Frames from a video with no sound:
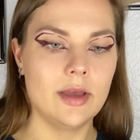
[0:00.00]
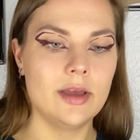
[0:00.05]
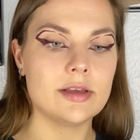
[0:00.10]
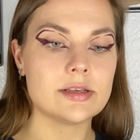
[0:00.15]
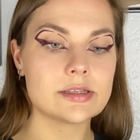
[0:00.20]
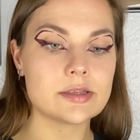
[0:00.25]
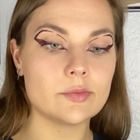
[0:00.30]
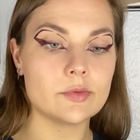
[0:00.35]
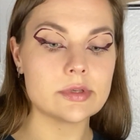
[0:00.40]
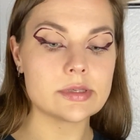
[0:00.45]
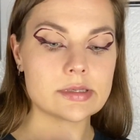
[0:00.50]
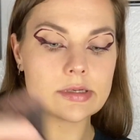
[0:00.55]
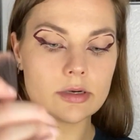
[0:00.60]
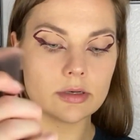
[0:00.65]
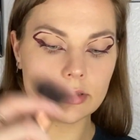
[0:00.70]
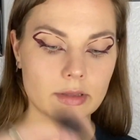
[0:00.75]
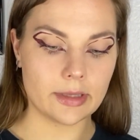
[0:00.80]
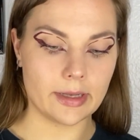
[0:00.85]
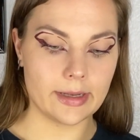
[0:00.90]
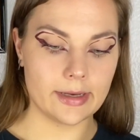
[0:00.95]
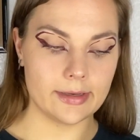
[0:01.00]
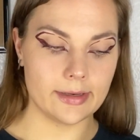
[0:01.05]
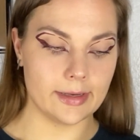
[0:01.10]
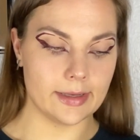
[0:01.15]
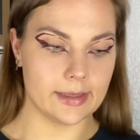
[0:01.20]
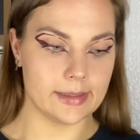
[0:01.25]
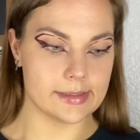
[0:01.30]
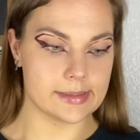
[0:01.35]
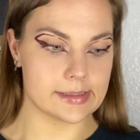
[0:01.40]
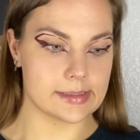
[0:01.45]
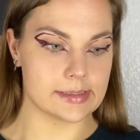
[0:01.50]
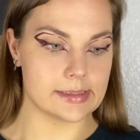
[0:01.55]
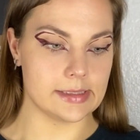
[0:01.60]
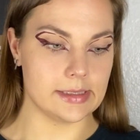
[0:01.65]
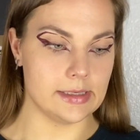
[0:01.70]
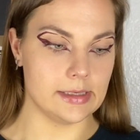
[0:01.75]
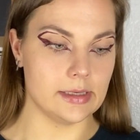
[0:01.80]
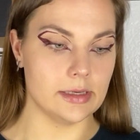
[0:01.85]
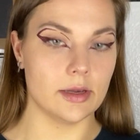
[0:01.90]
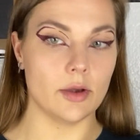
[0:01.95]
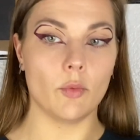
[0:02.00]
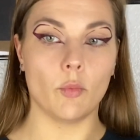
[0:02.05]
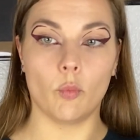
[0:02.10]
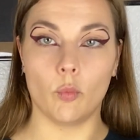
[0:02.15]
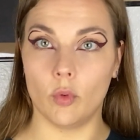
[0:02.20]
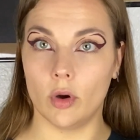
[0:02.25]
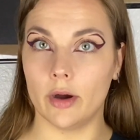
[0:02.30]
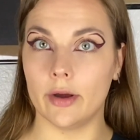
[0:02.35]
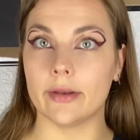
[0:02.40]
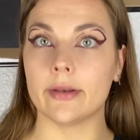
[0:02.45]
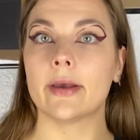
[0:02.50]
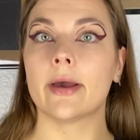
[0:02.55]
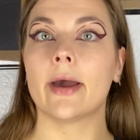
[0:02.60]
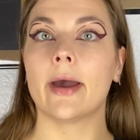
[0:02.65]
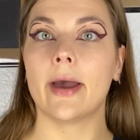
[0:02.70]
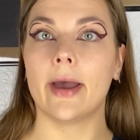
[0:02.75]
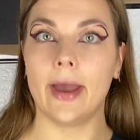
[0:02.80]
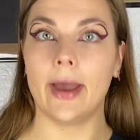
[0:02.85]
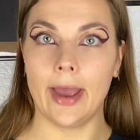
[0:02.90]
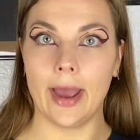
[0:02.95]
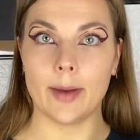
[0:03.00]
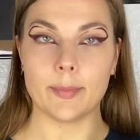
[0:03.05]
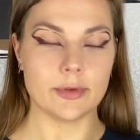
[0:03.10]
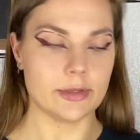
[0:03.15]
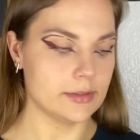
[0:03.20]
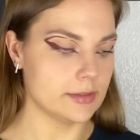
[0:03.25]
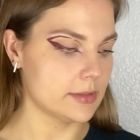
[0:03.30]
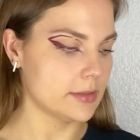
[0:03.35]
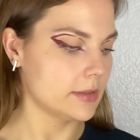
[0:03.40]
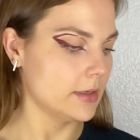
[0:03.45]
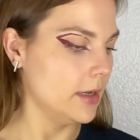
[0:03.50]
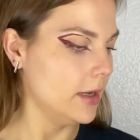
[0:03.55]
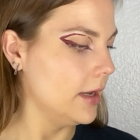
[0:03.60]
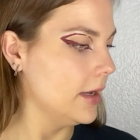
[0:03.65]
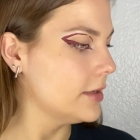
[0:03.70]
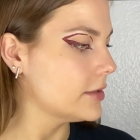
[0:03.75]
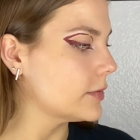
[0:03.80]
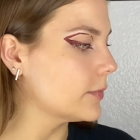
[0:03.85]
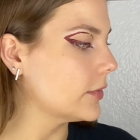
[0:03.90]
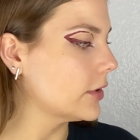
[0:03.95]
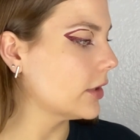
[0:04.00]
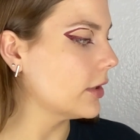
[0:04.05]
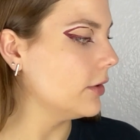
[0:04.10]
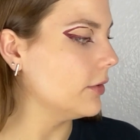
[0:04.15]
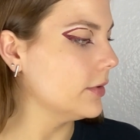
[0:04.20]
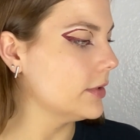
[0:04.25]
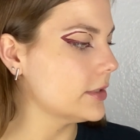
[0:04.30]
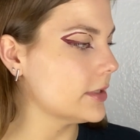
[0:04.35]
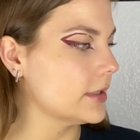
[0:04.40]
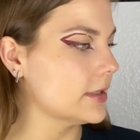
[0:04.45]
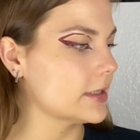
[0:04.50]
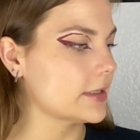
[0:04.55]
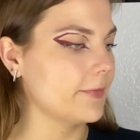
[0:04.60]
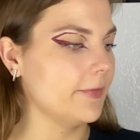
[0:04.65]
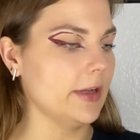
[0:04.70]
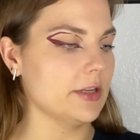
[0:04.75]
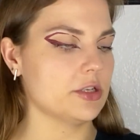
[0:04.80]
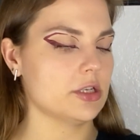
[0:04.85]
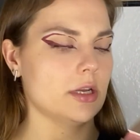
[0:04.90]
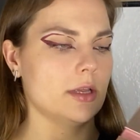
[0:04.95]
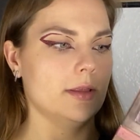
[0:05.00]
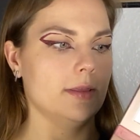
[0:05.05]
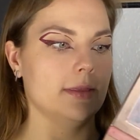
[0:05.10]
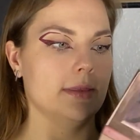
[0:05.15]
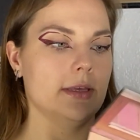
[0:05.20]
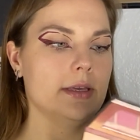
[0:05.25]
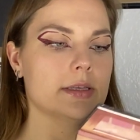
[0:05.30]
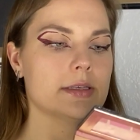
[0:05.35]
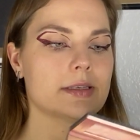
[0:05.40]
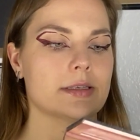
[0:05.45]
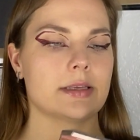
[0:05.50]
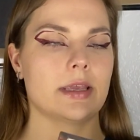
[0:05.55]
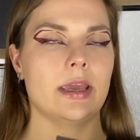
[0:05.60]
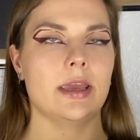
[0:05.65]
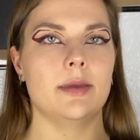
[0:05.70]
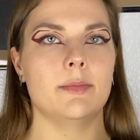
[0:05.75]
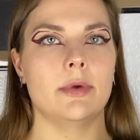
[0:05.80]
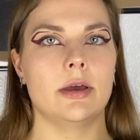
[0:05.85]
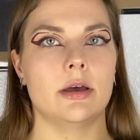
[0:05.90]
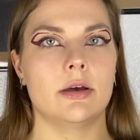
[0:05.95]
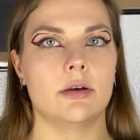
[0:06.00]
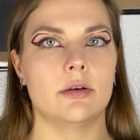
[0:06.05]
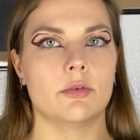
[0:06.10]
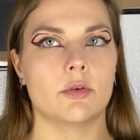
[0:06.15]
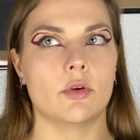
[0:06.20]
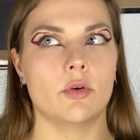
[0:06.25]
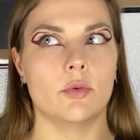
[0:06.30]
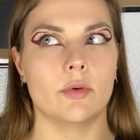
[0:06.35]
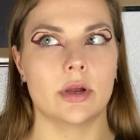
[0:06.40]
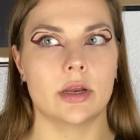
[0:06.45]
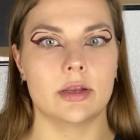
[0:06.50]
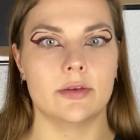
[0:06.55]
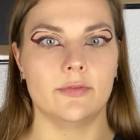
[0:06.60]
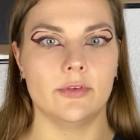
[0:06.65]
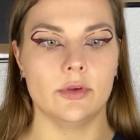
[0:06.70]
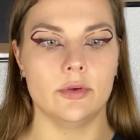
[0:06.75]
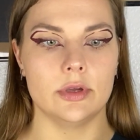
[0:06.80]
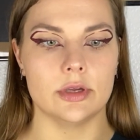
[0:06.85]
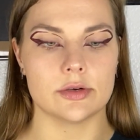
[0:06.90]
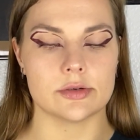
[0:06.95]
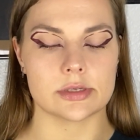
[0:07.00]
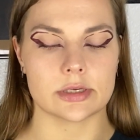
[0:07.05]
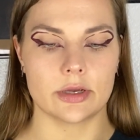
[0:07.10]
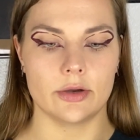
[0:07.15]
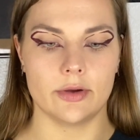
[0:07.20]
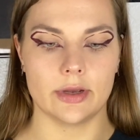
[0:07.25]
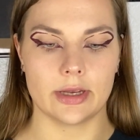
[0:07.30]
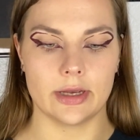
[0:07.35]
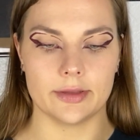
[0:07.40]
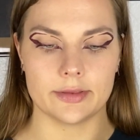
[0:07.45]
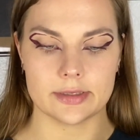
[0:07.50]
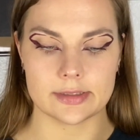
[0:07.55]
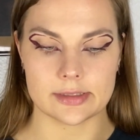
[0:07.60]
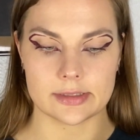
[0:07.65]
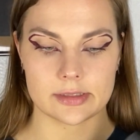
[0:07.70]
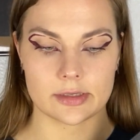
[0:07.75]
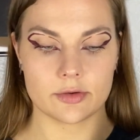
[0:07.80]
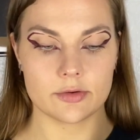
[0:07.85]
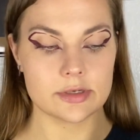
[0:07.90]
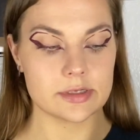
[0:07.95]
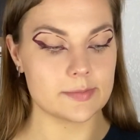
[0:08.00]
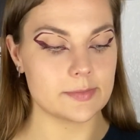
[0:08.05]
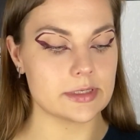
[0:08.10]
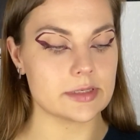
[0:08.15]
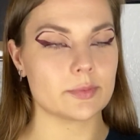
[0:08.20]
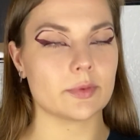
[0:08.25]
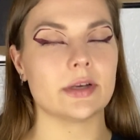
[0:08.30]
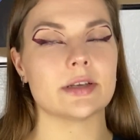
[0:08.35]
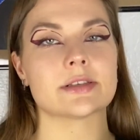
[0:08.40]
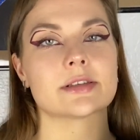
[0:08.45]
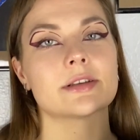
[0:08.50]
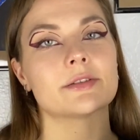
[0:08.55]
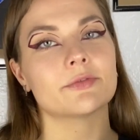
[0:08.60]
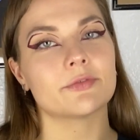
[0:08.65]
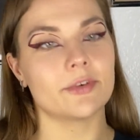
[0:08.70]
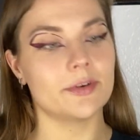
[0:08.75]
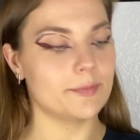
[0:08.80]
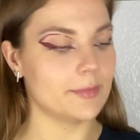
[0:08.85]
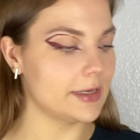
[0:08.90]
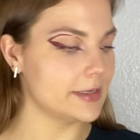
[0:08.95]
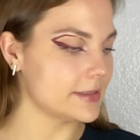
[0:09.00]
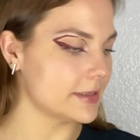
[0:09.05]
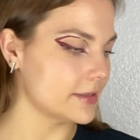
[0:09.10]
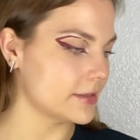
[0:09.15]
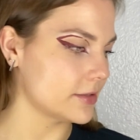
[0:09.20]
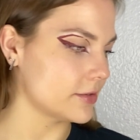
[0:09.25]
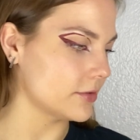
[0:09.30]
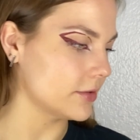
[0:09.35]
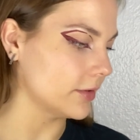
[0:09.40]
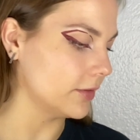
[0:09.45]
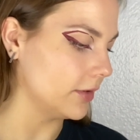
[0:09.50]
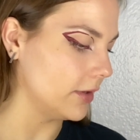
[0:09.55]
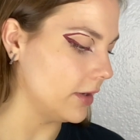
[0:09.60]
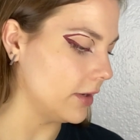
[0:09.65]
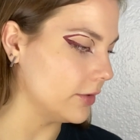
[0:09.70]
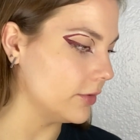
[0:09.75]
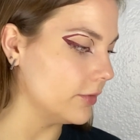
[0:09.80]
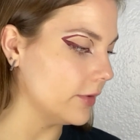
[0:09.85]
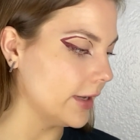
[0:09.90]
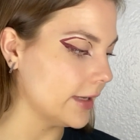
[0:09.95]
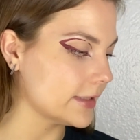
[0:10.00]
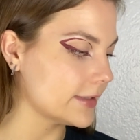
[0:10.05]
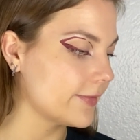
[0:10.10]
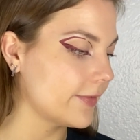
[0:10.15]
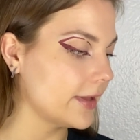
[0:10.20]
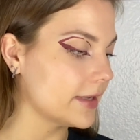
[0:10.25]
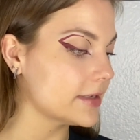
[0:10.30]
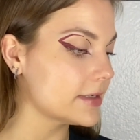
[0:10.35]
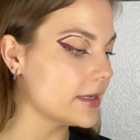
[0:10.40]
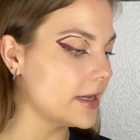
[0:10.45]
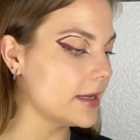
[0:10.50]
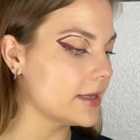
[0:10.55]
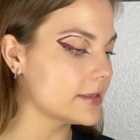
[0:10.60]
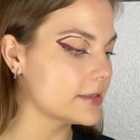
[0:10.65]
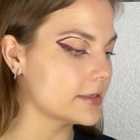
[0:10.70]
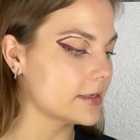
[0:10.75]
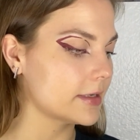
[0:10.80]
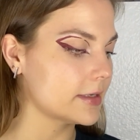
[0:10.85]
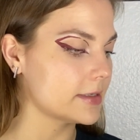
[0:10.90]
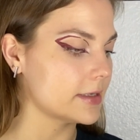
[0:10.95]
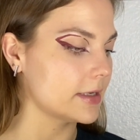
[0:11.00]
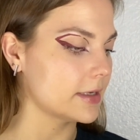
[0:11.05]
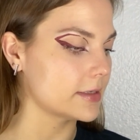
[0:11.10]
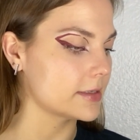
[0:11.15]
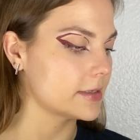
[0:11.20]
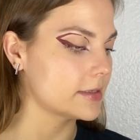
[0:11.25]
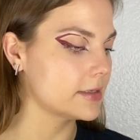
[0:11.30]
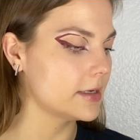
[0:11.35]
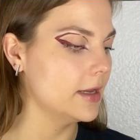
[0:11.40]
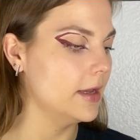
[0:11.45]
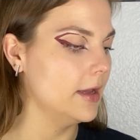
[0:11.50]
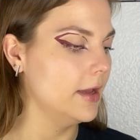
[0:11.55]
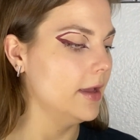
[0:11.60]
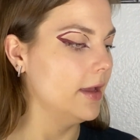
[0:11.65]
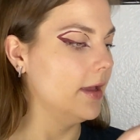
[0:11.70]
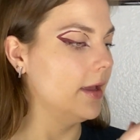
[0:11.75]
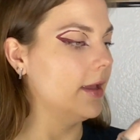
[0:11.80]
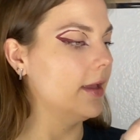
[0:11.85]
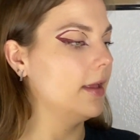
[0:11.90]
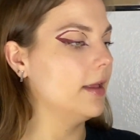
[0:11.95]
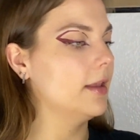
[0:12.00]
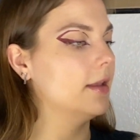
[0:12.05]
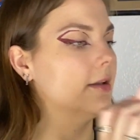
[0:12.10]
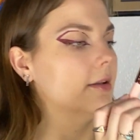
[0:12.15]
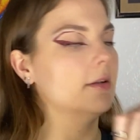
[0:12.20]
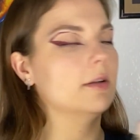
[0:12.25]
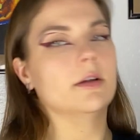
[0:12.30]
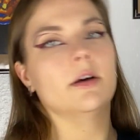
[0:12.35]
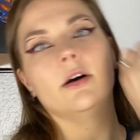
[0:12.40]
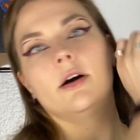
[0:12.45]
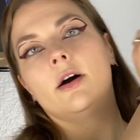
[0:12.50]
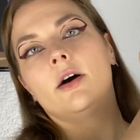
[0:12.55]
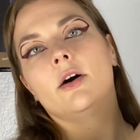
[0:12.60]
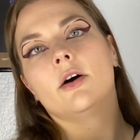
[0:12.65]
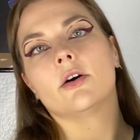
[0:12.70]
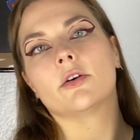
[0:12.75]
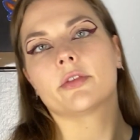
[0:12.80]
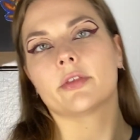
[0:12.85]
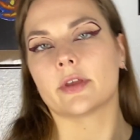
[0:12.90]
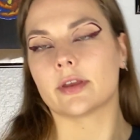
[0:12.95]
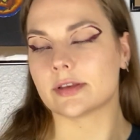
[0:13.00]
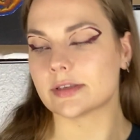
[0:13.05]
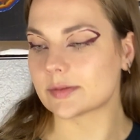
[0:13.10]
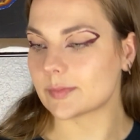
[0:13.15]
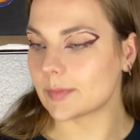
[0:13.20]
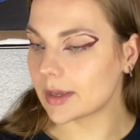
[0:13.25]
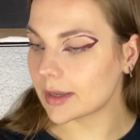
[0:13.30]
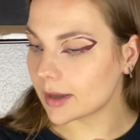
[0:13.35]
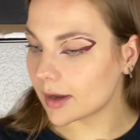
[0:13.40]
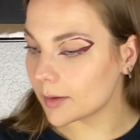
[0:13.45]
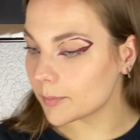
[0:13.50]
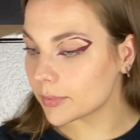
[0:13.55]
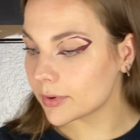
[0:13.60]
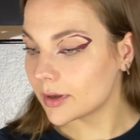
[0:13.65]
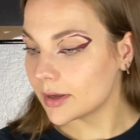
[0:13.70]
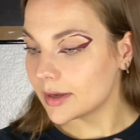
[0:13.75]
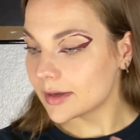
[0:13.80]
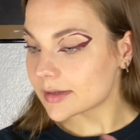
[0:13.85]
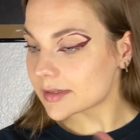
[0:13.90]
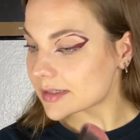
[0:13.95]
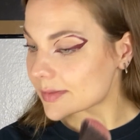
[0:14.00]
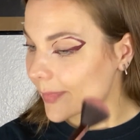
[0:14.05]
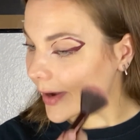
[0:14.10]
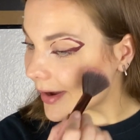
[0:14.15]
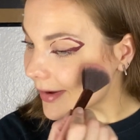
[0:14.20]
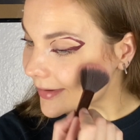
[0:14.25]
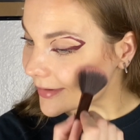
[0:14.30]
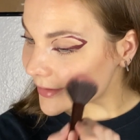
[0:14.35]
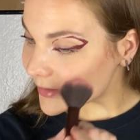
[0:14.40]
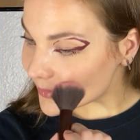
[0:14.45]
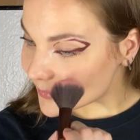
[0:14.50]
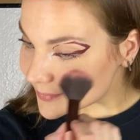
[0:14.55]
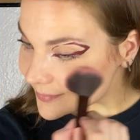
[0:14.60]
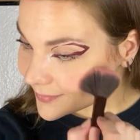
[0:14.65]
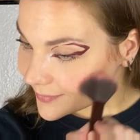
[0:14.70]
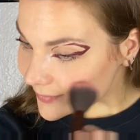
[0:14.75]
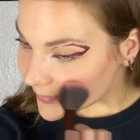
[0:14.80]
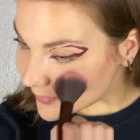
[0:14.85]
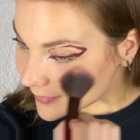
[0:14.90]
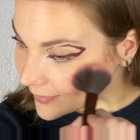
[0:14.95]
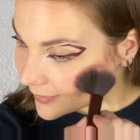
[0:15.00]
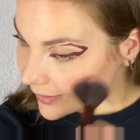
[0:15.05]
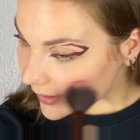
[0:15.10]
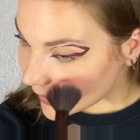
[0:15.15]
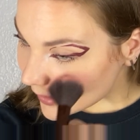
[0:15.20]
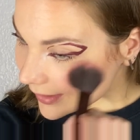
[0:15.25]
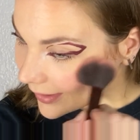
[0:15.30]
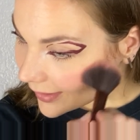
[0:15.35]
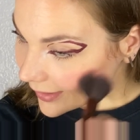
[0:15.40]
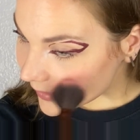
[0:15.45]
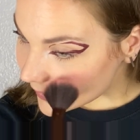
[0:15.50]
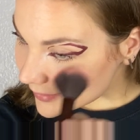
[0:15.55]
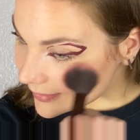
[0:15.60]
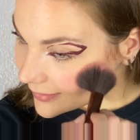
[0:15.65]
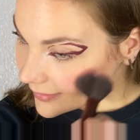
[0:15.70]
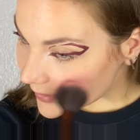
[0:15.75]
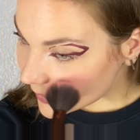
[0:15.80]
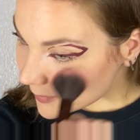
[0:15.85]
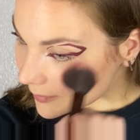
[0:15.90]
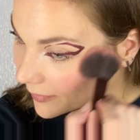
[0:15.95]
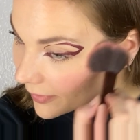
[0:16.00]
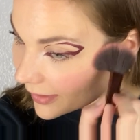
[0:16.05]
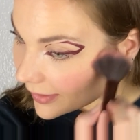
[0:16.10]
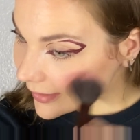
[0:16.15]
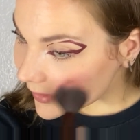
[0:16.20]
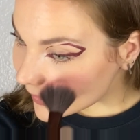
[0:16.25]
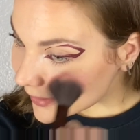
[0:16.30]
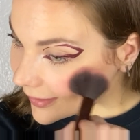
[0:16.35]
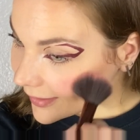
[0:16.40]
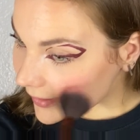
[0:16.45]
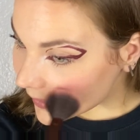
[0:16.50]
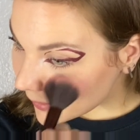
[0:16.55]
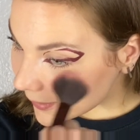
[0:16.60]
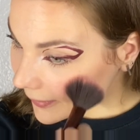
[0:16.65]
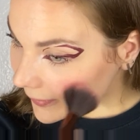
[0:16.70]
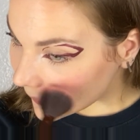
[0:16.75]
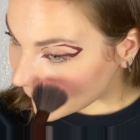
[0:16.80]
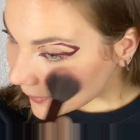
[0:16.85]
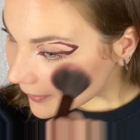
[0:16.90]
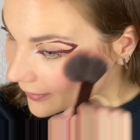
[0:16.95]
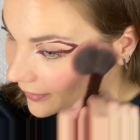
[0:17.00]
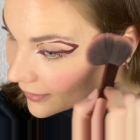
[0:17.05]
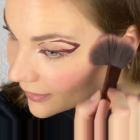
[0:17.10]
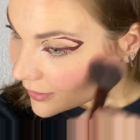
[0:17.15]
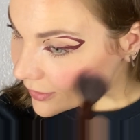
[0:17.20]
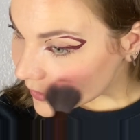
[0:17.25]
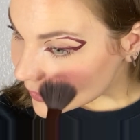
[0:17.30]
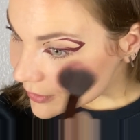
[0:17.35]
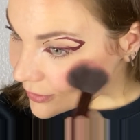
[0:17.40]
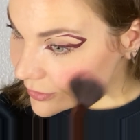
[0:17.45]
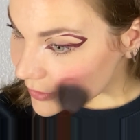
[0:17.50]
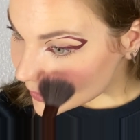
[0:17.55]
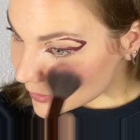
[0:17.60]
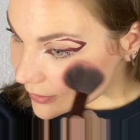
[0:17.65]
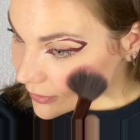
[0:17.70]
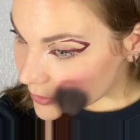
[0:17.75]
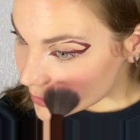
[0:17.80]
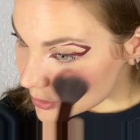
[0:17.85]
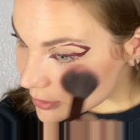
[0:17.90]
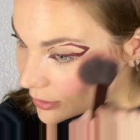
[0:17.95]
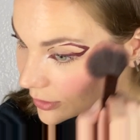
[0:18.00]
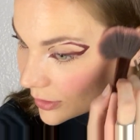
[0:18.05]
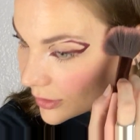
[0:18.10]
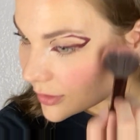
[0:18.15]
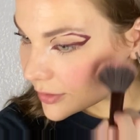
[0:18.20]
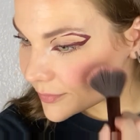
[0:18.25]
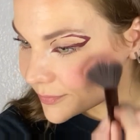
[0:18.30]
So we'll start light and see what happens. So I'm gonna go into this fetching. This came out quite a few years ago. I got this as a Christmas present from my sister-in-law, who has fantastic taste in all things makeup. Smile, add some right on to the cheek.